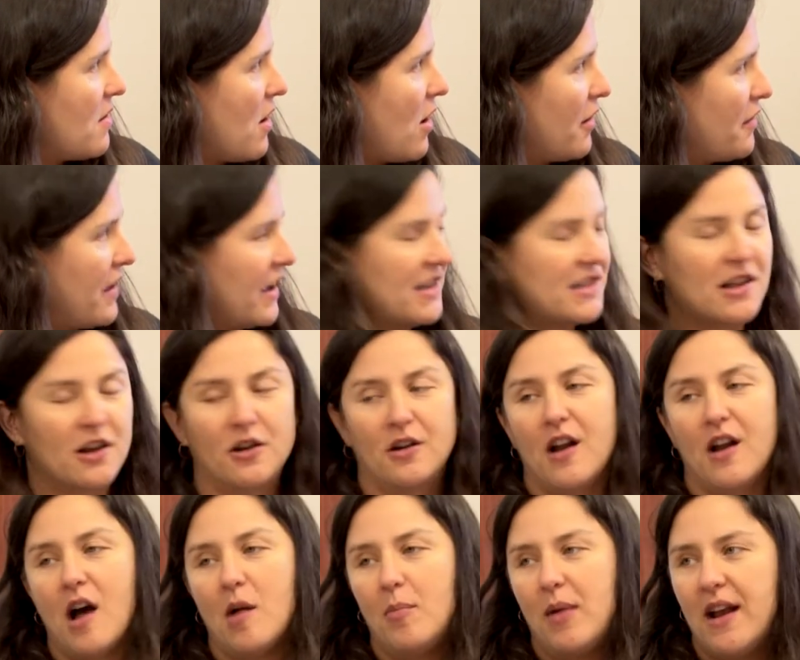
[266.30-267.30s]
are things that are
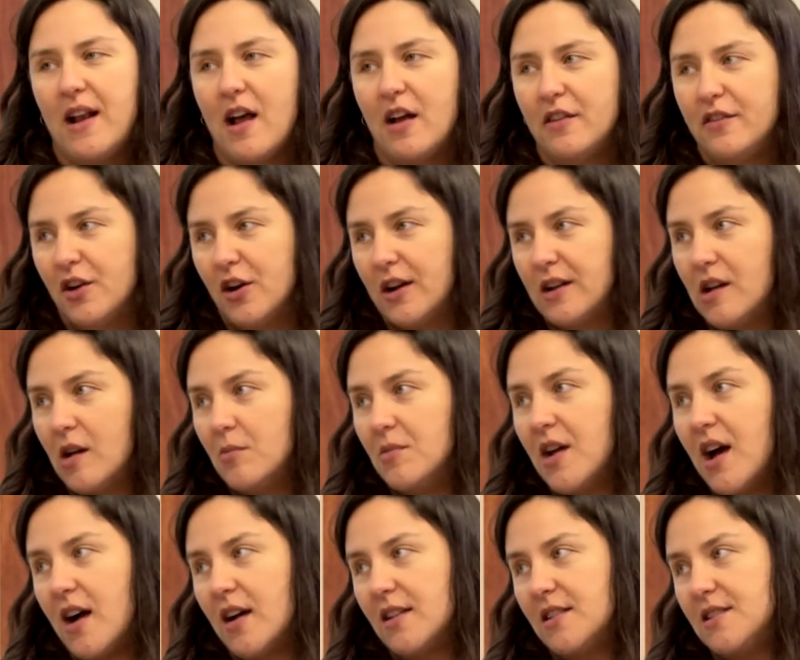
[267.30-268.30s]
not paid out of your income
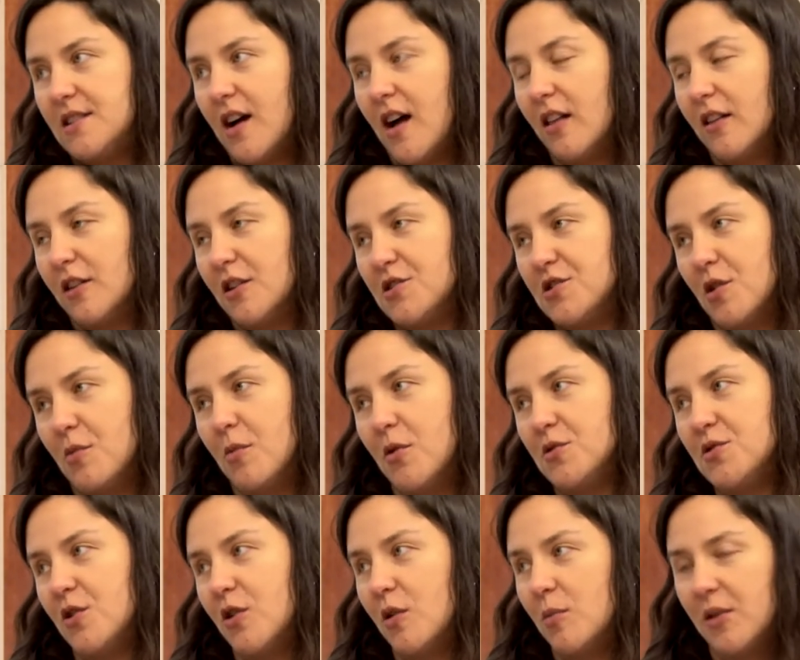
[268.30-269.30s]
tax dollar. So
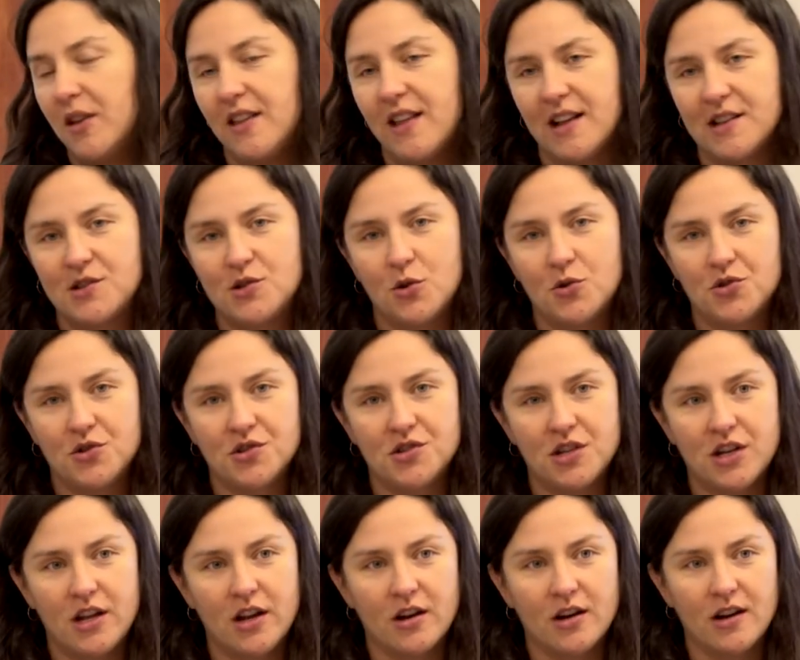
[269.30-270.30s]
most notably that's Social
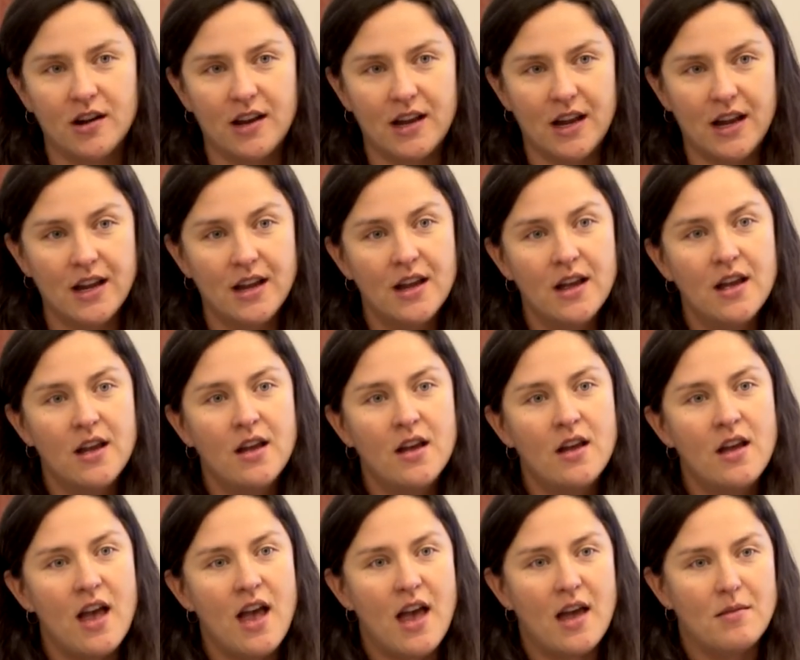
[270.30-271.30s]
Security
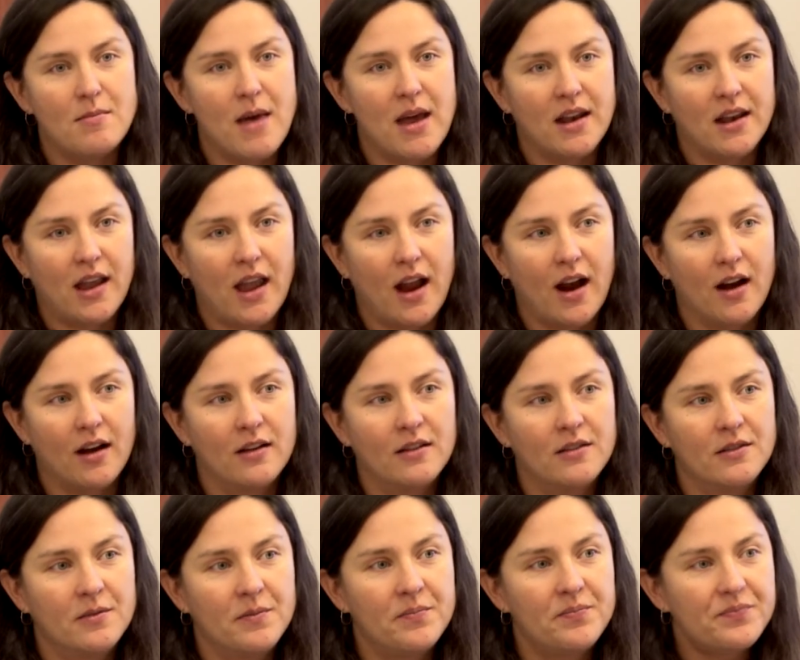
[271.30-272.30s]
and Medicare.
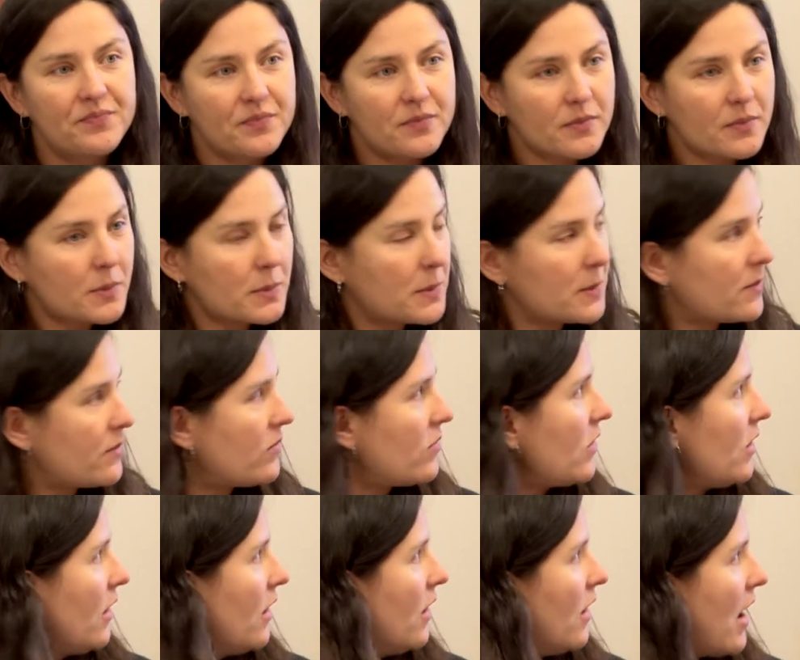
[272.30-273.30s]

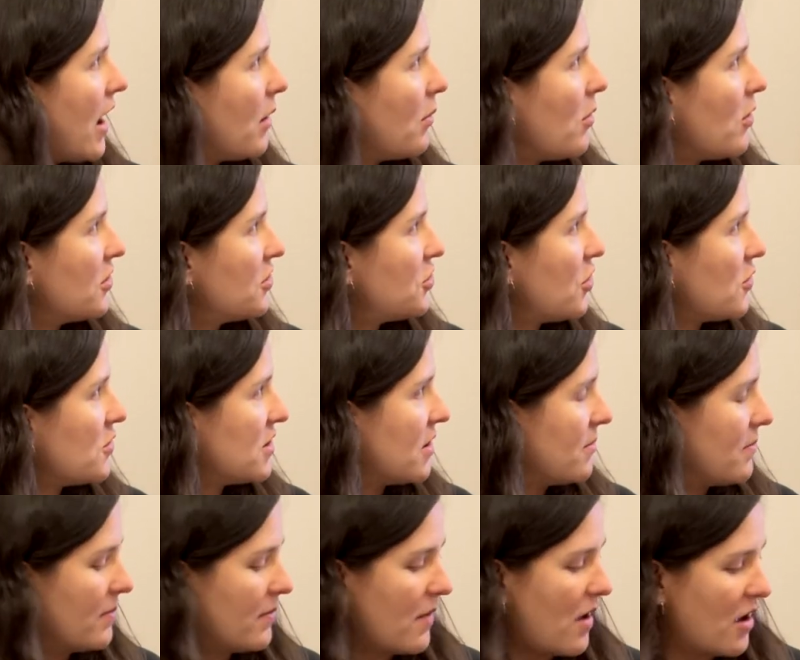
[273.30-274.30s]
And we'll show
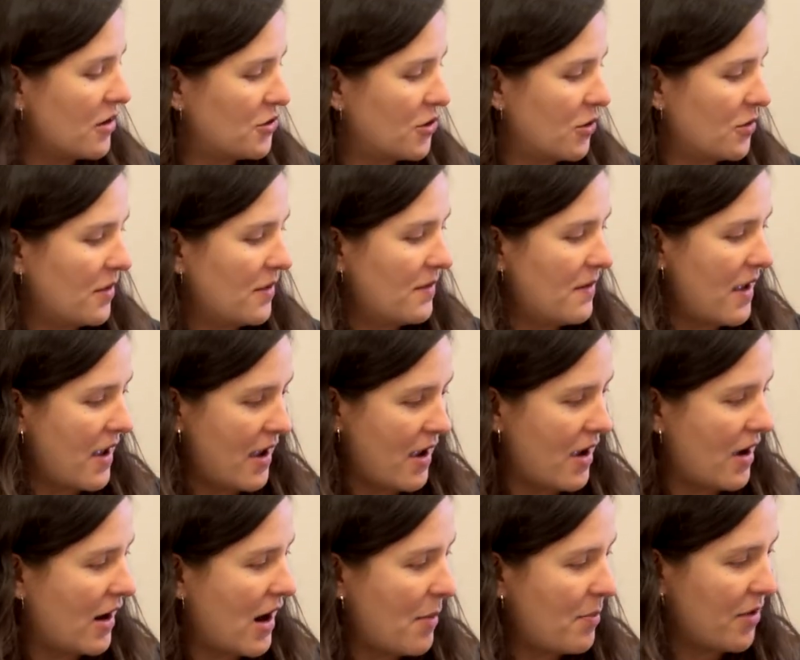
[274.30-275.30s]
some, I'll show
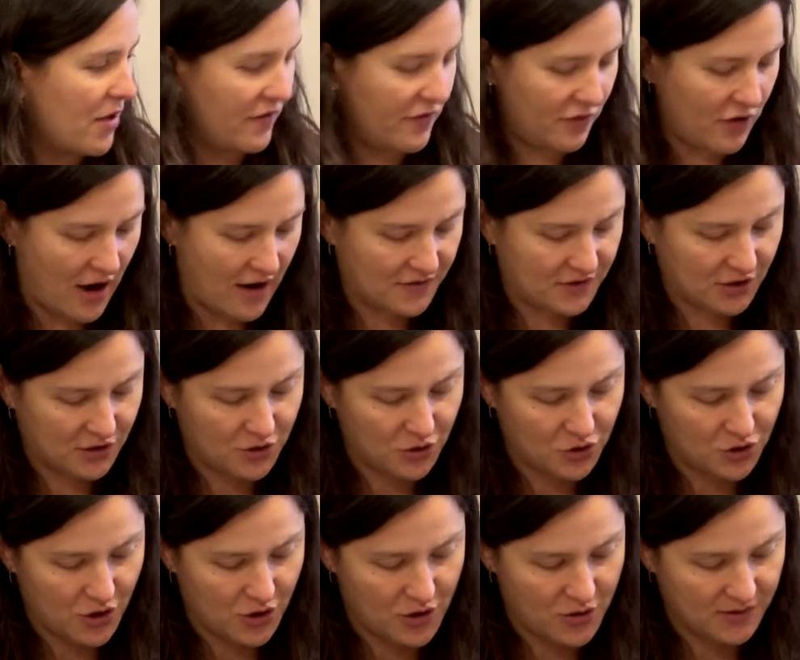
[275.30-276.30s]
a couple of graphs that do
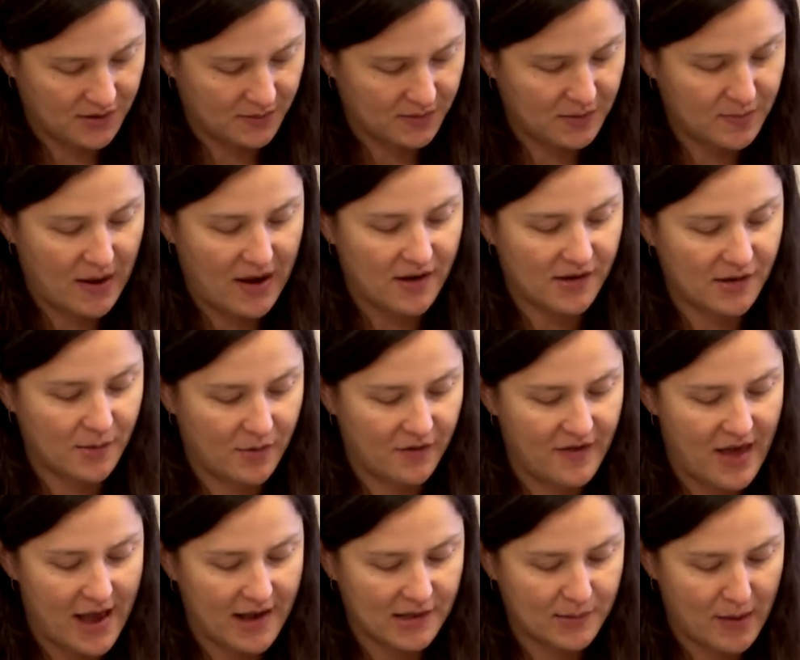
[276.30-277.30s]
show you some, spend, some of
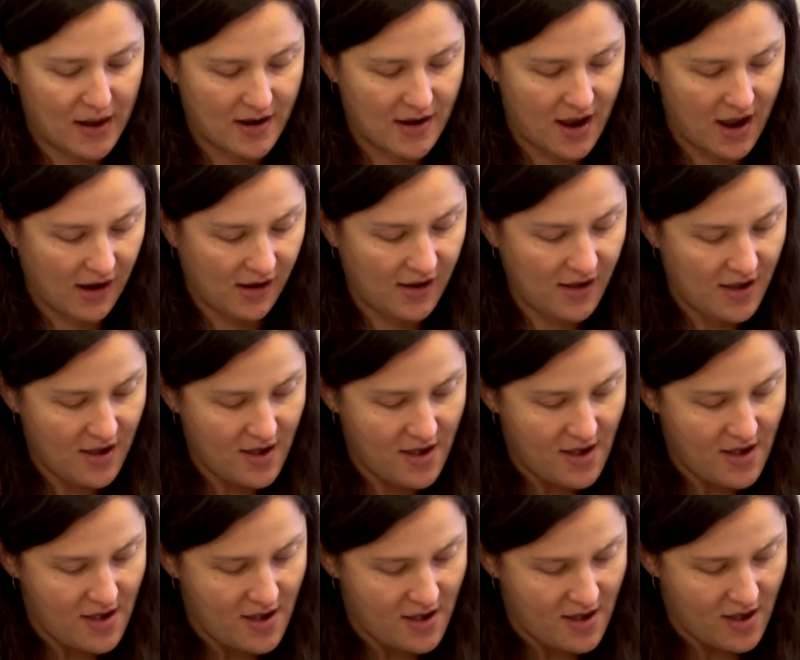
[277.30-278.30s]
that spending.
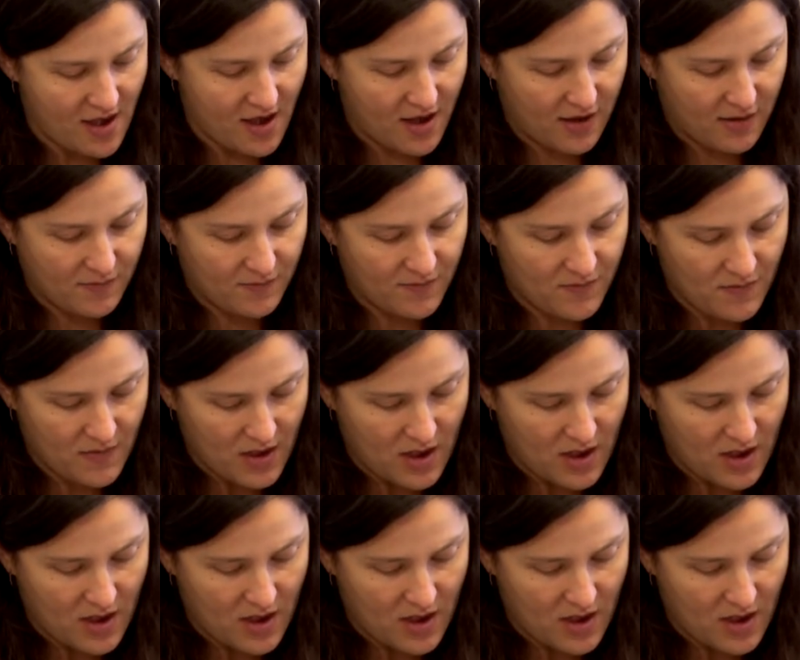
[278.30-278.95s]
Um,